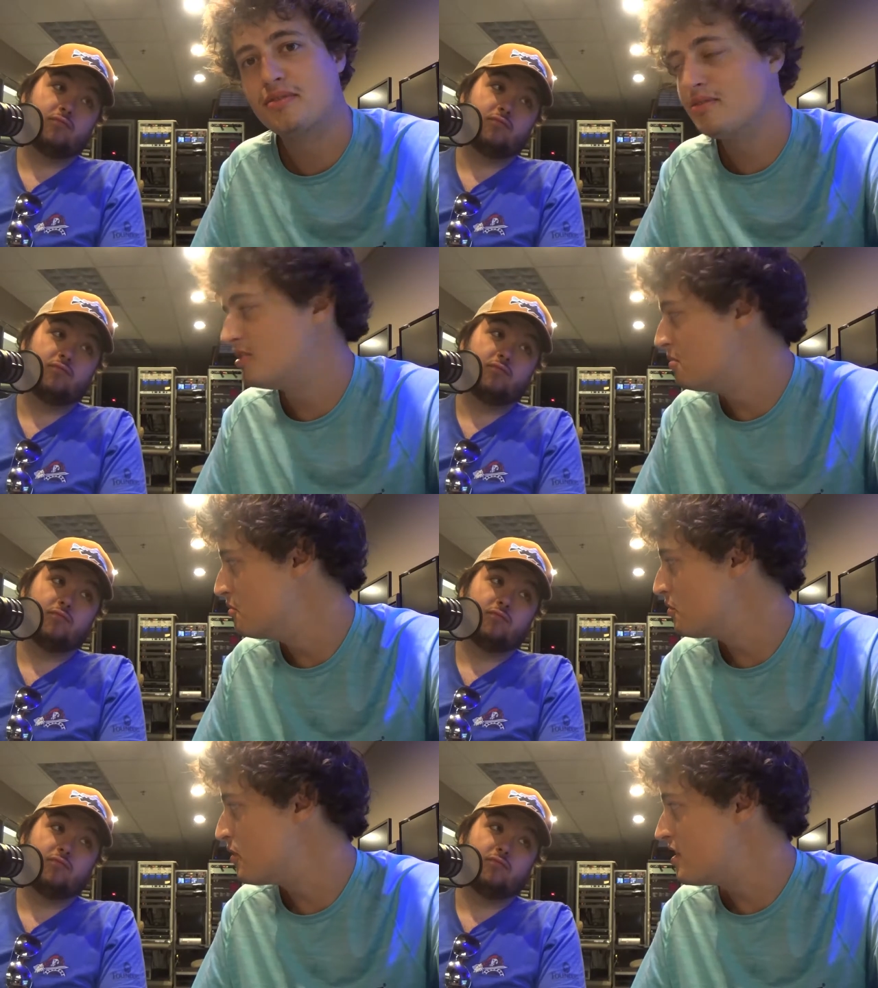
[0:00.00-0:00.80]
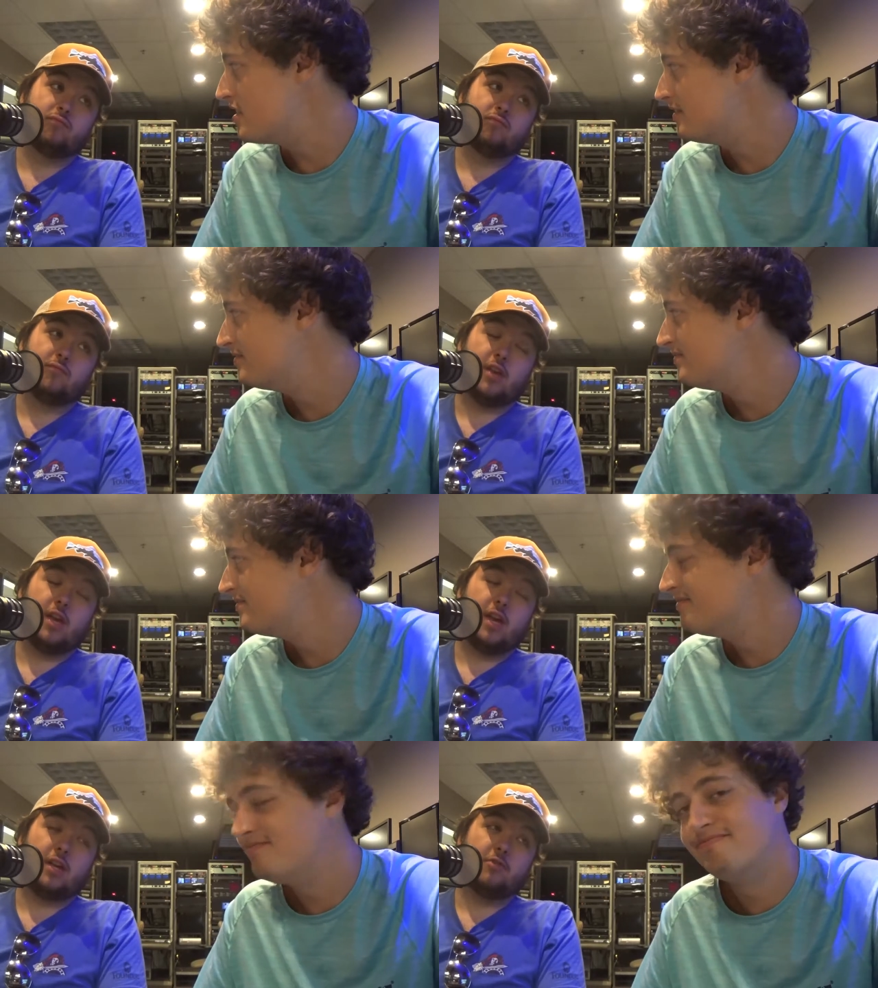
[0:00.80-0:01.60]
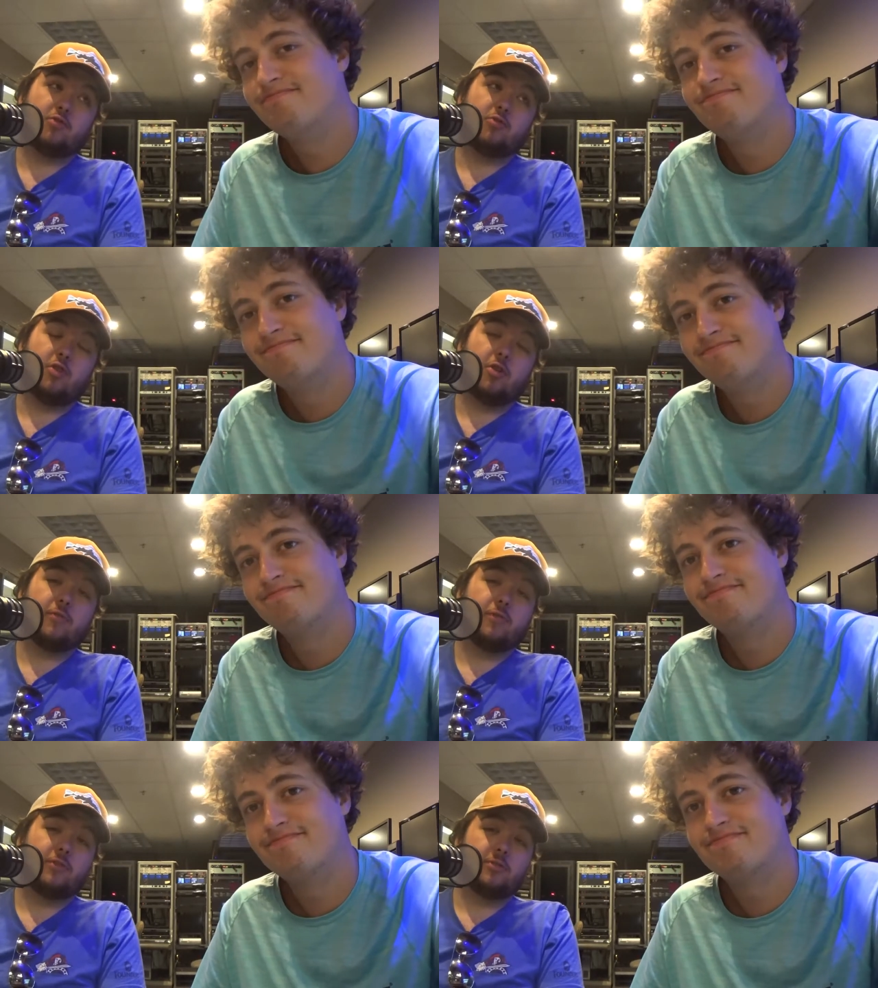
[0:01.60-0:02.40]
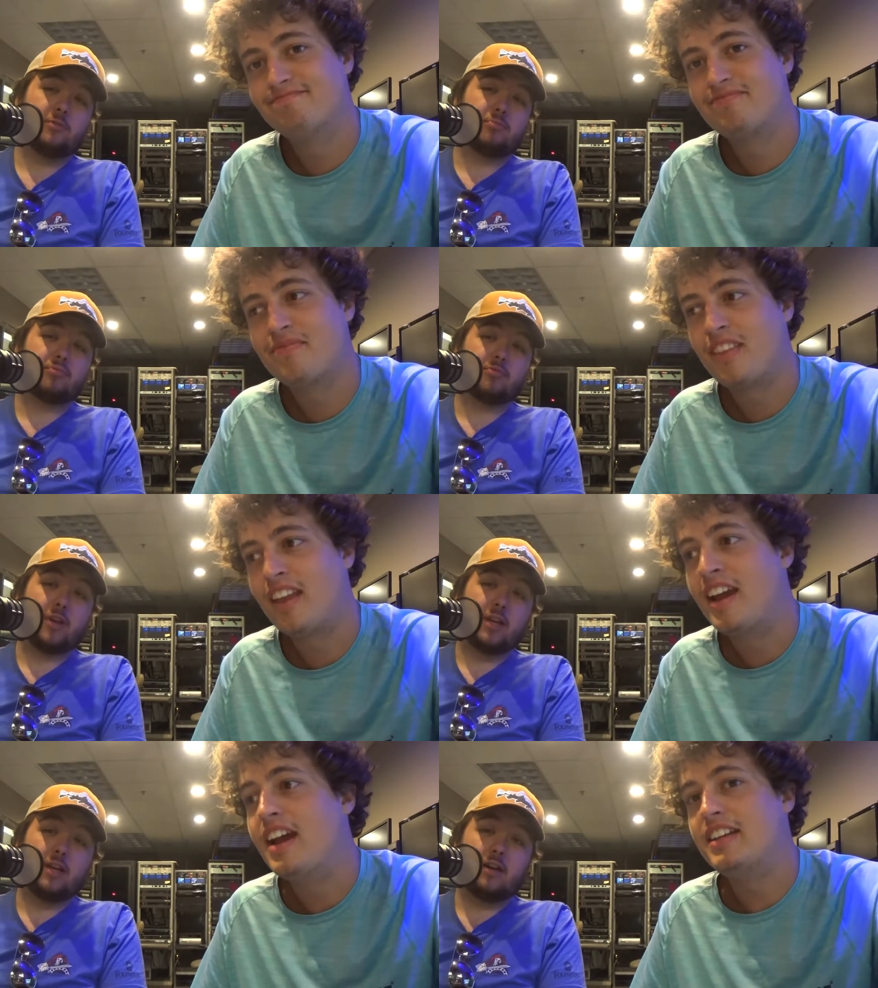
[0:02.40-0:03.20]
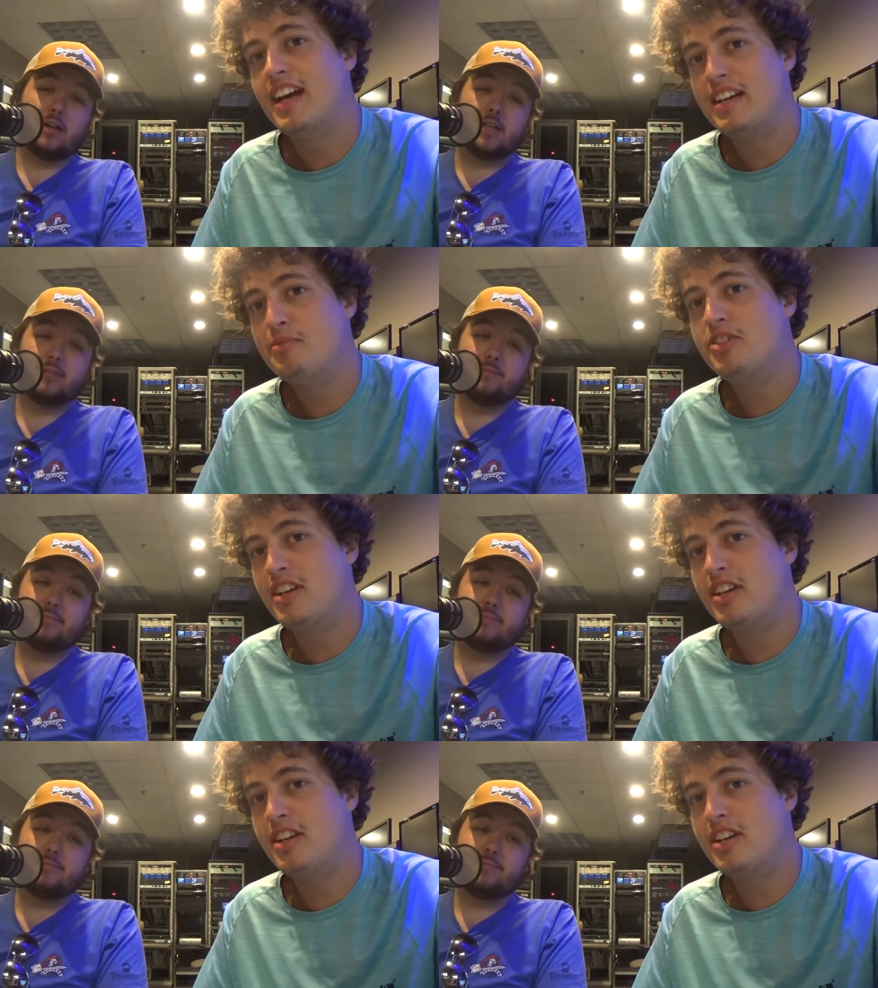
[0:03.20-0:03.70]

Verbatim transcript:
Speaker 1: Tobey Maguire.
Speaker 2: Andrew Garfield's pretty
Speaker 1: hot. Yeah, he was